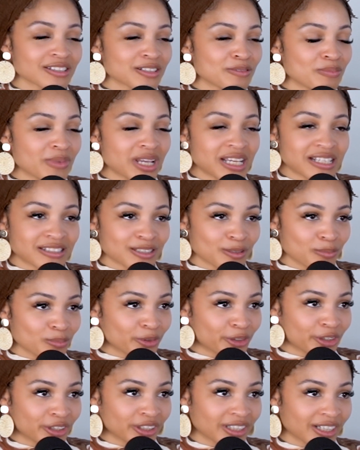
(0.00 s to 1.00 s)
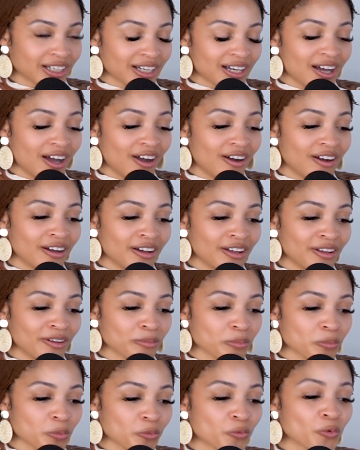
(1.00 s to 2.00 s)
an amazing book
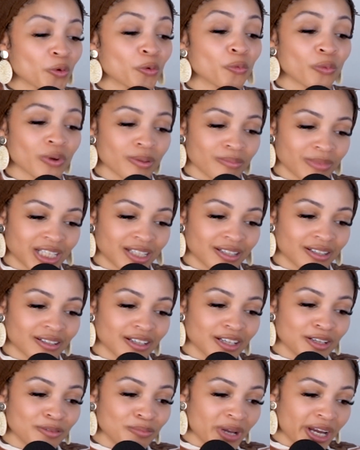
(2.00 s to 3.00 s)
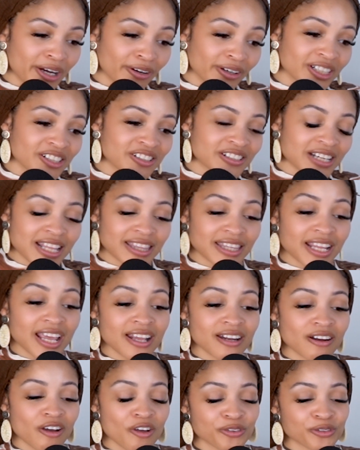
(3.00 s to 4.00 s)
for women in marriage. And
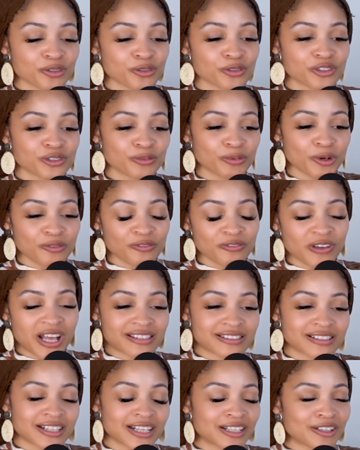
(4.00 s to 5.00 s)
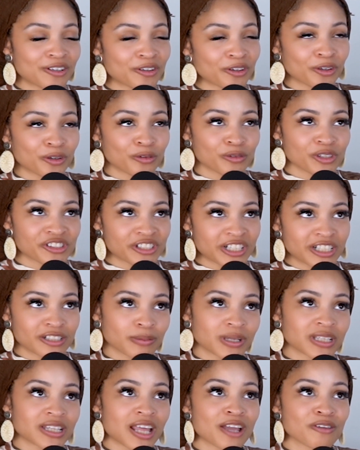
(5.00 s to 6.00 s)
then also she wrote Fascinating Girl, which changed
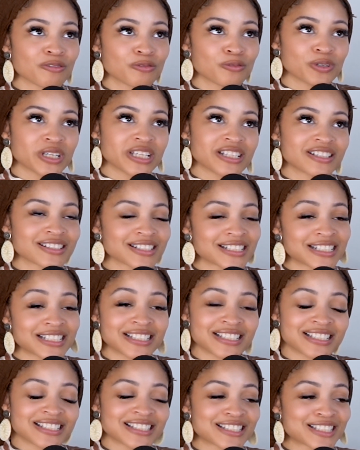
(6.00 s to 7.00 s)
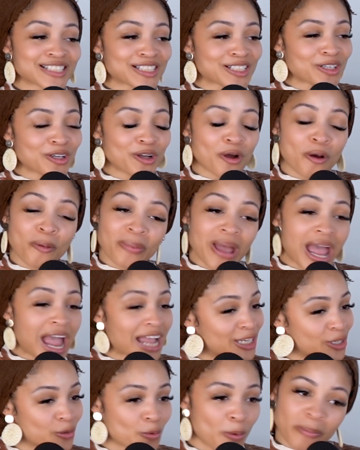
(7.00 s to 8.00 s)
my life, which is gonna
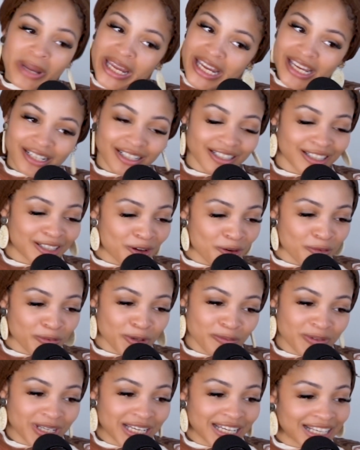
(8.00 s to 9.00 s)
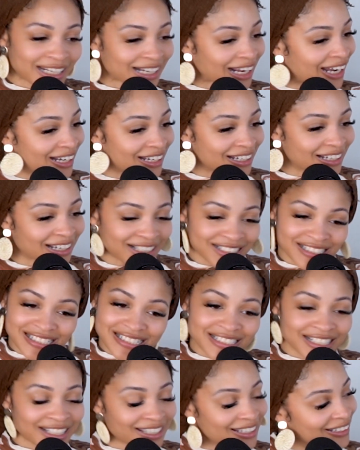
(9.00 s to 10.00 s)
bag you a man. You feel me? And I
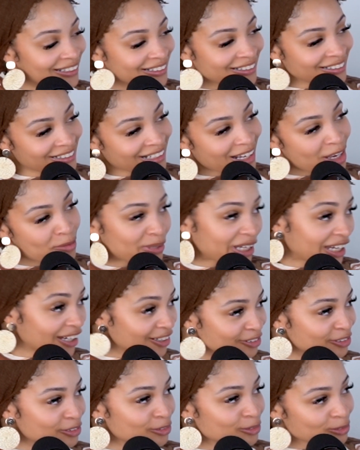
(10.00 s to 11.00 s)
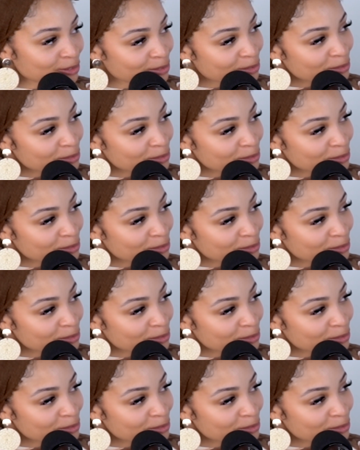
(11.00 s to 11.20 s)
did that, and I bagged you.